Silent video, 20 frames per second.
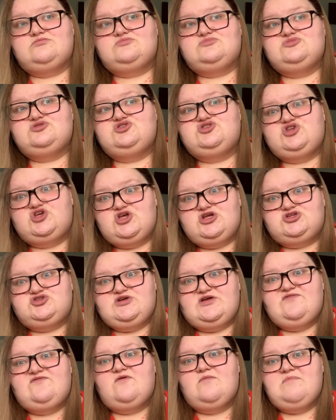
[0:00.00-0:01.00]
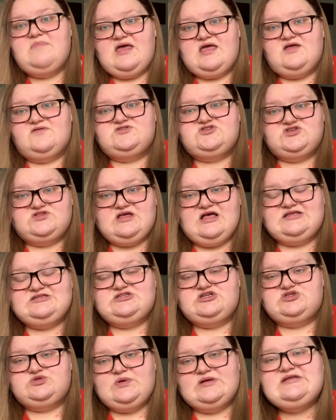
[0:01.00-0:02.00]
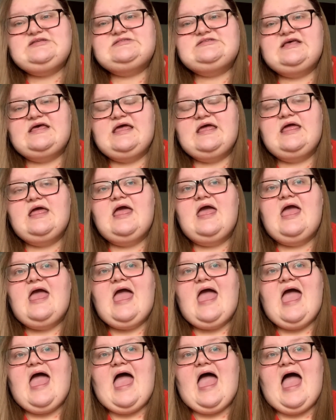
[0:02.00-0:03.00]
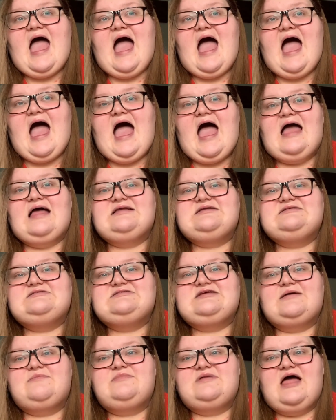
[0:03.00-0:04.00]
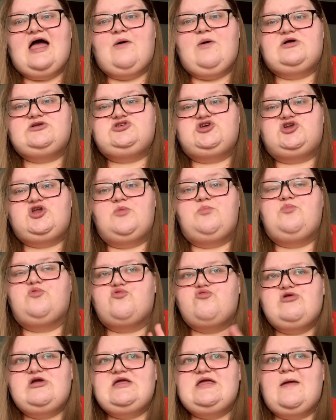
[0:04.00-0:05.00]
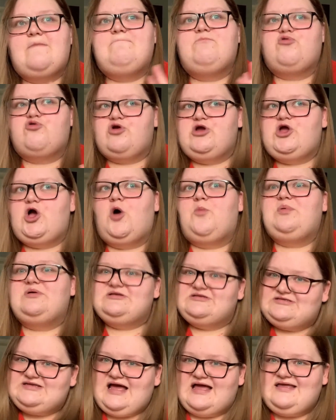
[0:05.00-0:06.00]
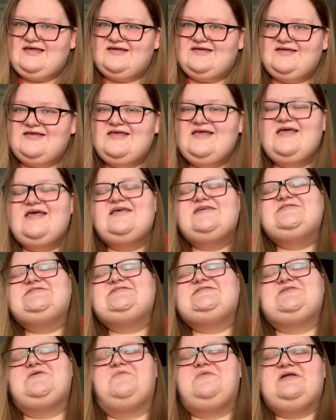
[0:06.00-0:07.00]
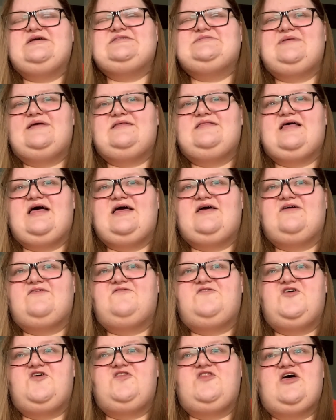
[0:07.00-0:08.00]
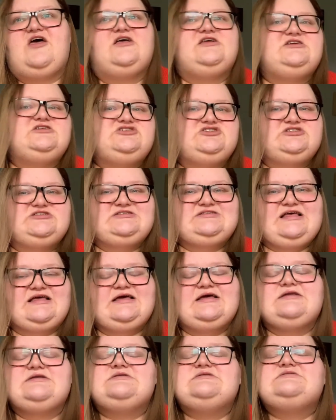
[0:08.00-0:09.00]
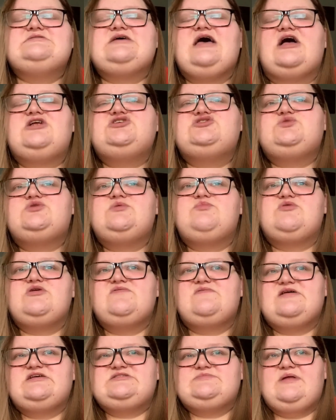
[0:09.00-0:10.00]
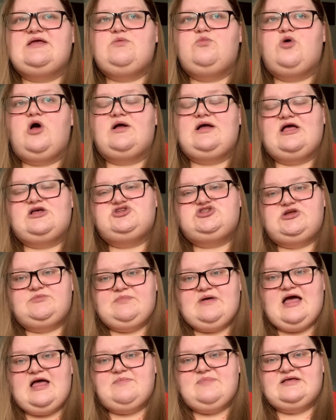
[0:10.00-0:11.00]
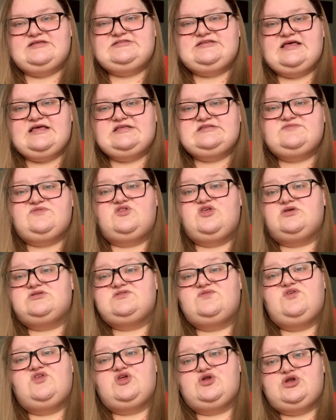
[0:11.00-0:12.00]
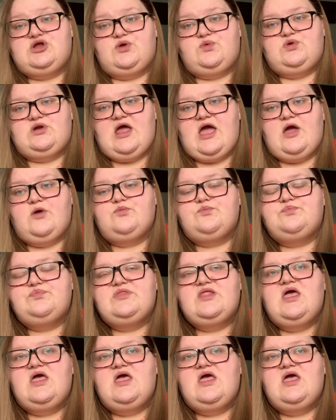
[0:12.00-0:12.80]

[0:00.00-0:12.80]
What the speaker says: surgery for May of 2020, and I'm now actually on a pre-op diet. So I will explain that further in just a second. I just want to briefly explain what a gastric bypass is for those of you that don't know.